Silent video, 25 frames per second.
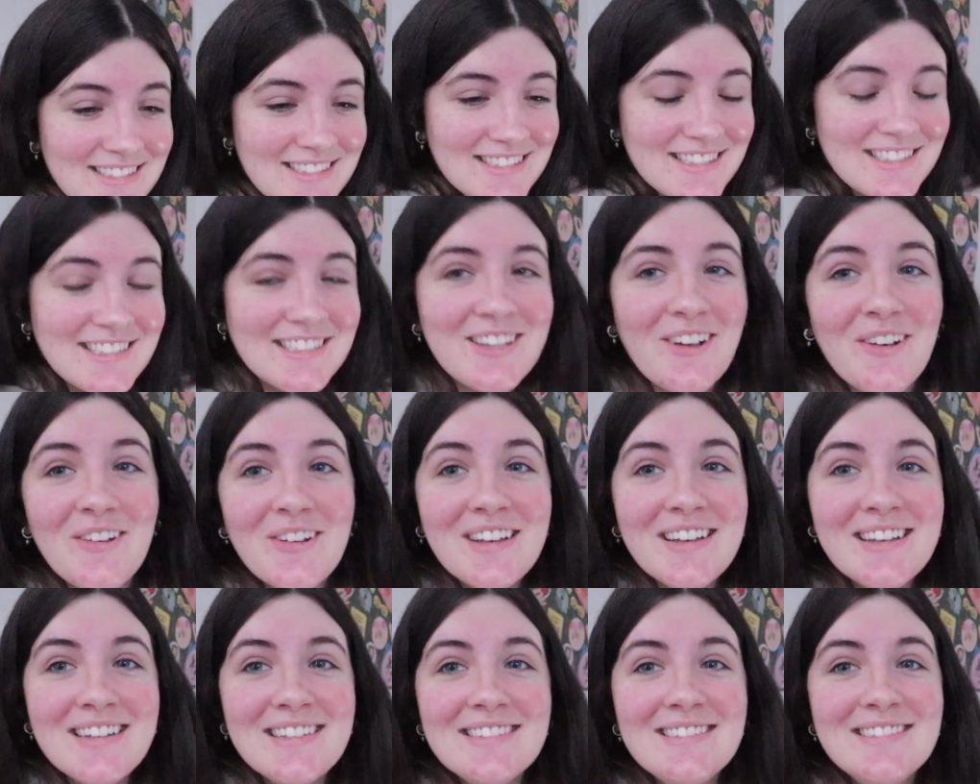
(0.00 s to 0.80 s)
So
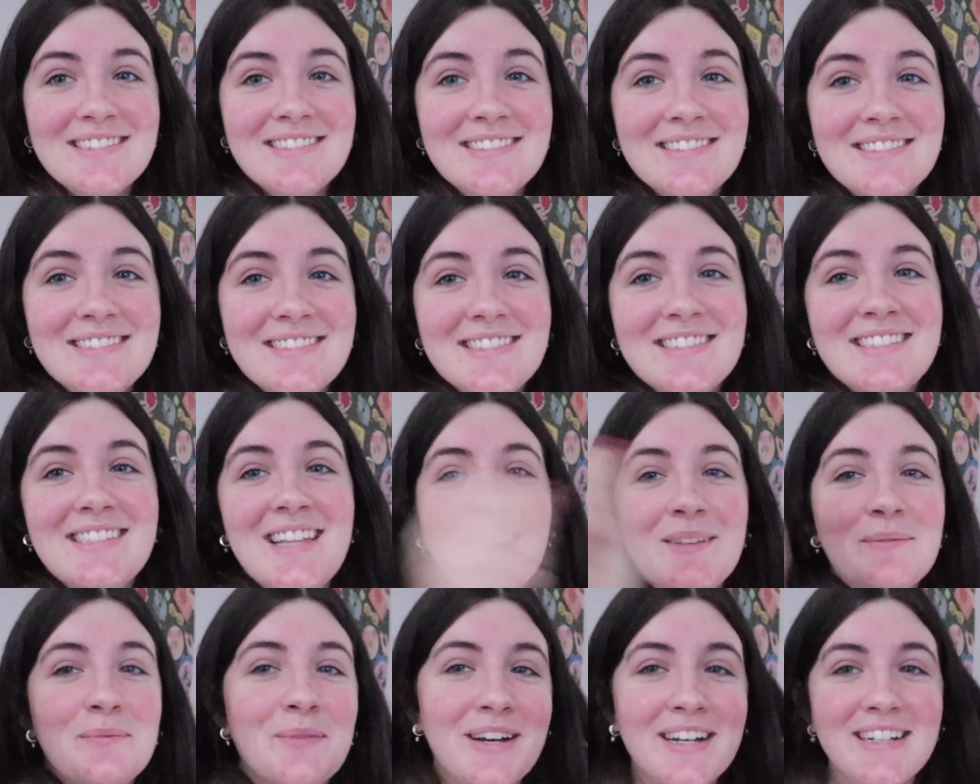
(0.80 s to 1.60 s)
good
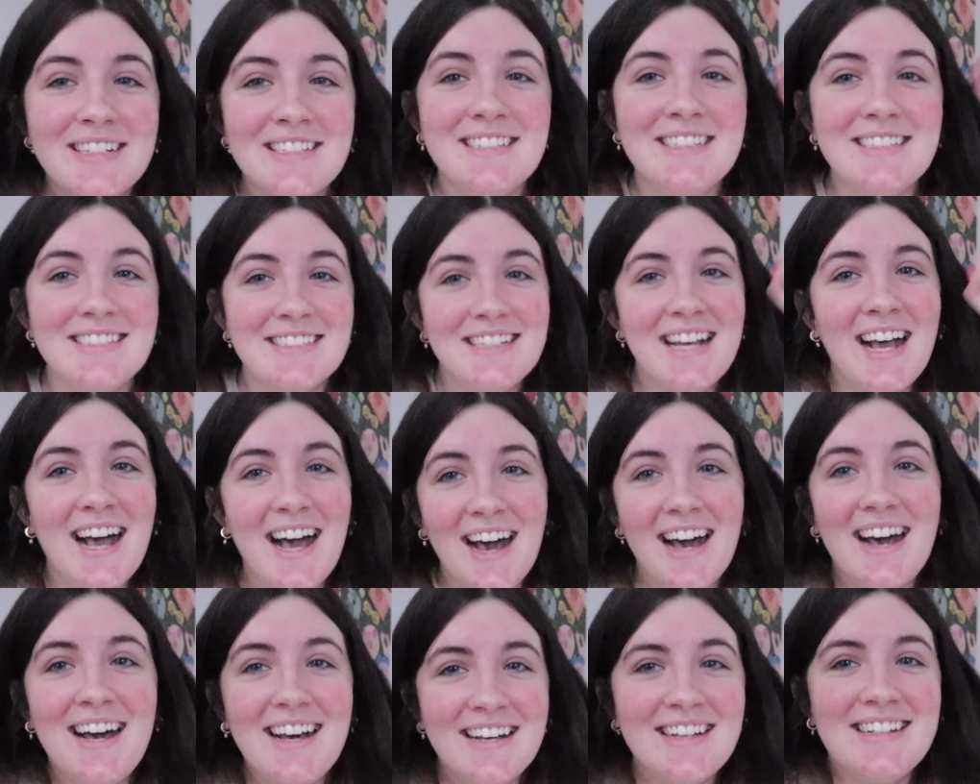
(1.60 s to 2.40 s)
celebration
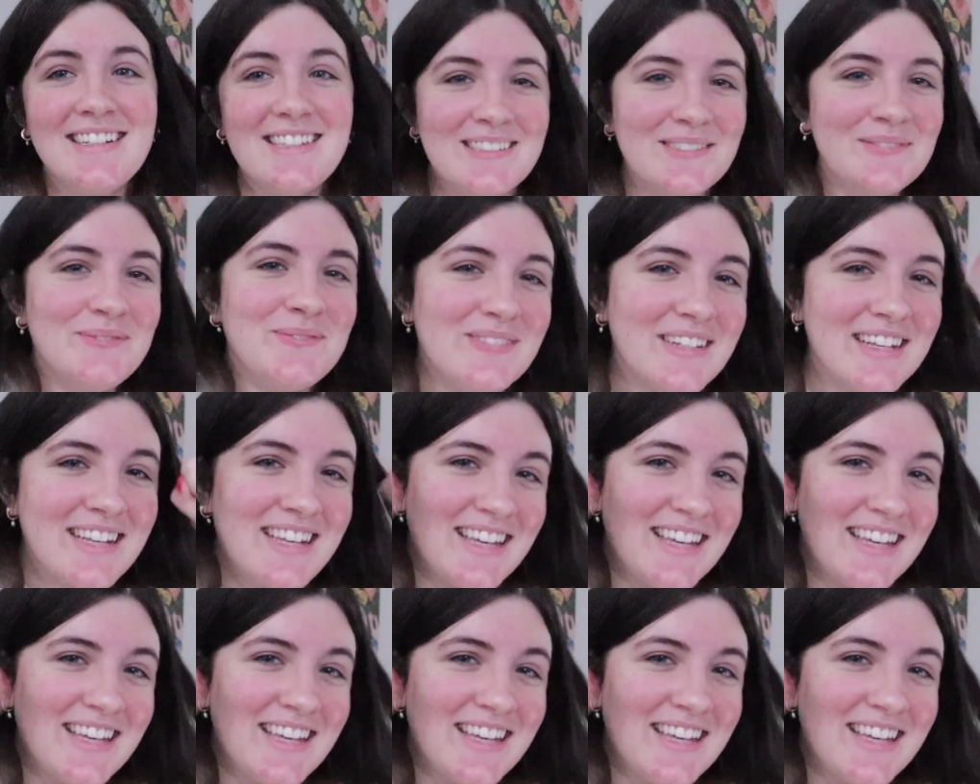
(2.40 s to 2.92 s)
time!